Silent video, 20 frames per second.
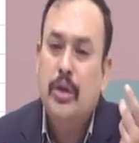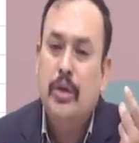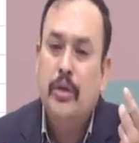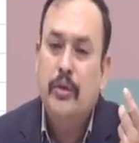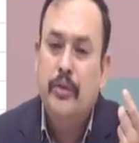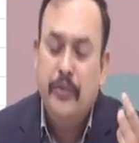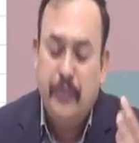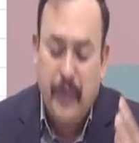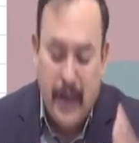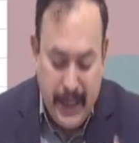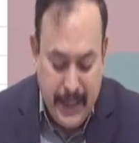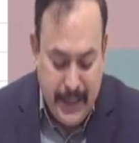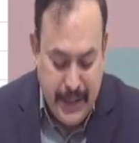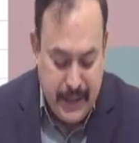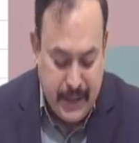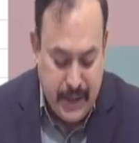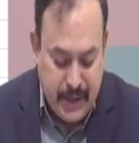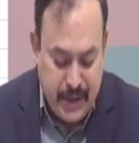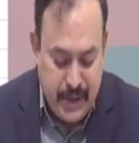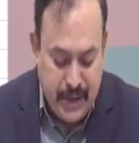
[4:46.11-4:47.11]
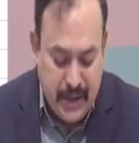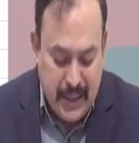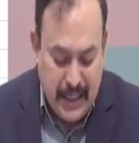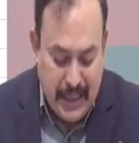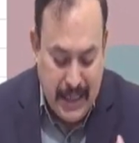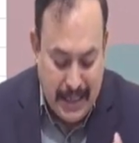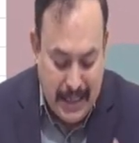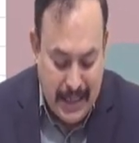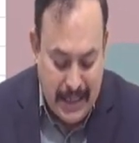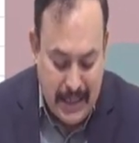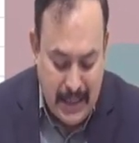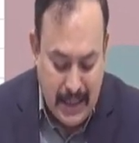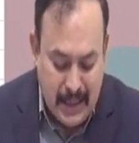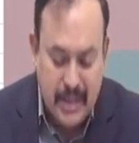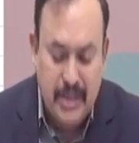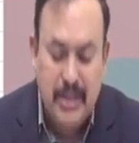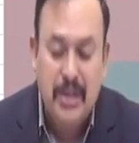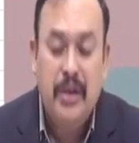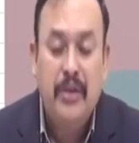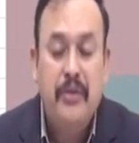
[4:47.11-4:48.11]
furnish
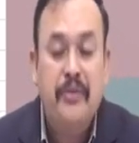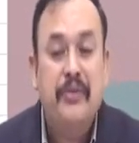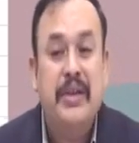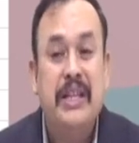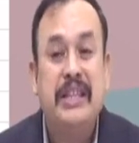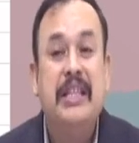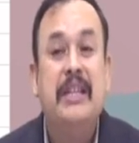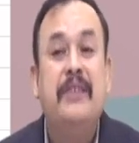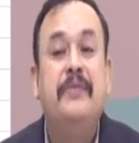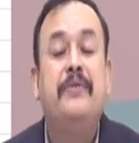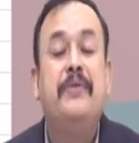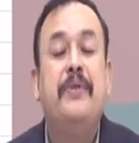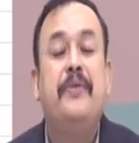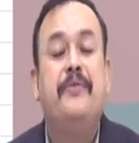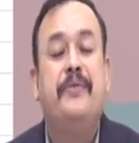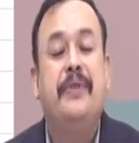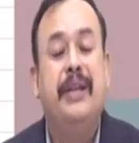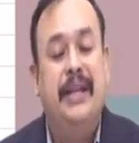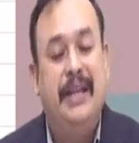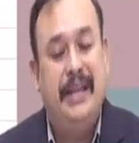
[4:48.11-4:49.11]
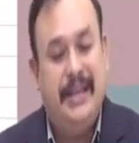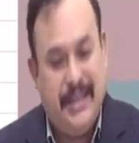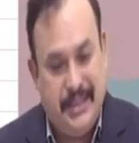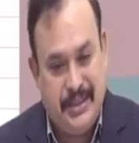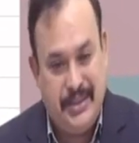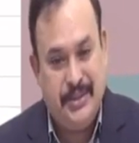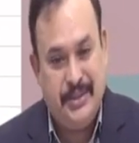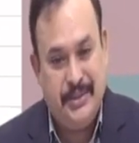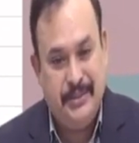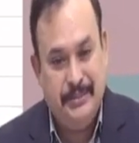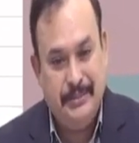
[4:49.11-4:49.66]
return within 15 days.